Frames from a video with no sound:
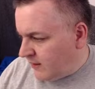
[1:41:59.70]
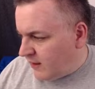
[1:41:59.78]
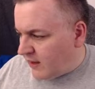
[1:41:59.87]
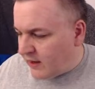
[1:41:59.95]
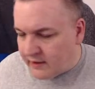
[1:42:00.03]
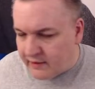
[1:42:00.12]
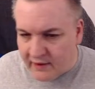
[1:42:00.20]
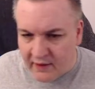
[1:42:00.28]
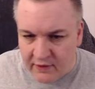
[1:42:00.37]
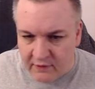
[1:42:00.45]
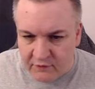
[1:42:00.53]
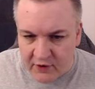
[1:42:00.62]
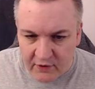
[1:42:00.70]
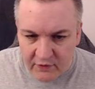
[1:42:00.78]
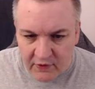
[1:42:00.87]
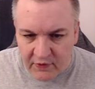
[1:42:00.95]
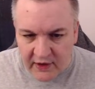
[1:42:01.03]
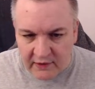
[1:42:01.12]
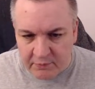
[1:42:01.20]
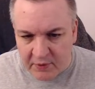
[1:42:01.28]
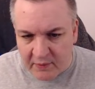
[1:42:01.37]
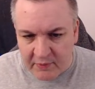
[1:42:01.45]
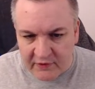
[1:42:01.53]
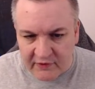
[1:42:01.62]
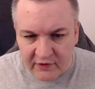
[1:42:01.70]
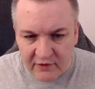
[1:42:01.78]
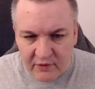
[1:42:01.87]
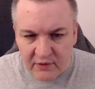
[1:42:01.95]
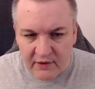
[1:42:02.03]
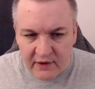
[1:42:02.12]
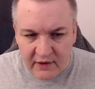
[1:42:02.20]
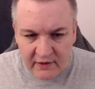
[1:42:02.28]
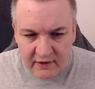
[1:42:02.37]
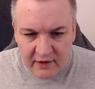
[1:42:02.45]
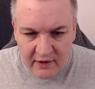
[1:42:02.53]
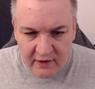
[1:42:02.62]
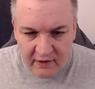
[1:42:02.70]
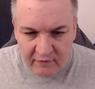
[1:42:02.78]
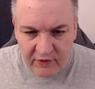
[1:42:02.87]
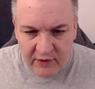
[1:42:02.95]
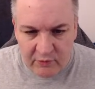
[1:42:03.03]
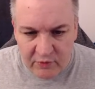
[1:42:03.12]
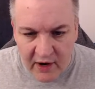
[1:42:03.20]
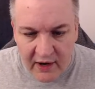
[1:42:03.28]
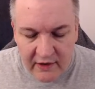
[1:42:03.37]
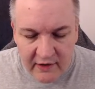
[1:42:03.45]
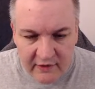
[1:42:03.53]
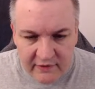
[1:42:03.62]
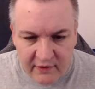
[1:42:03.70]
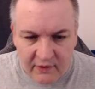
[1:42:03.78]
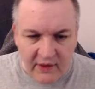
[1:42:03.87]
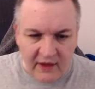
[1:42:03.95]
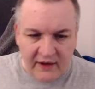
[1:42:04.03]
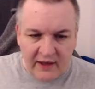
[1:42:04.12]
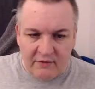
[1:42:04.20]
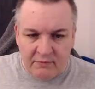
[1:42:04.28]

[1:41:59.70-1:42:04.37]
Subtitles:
And they figured that they could probably still do it, and if they ride, and so that kind of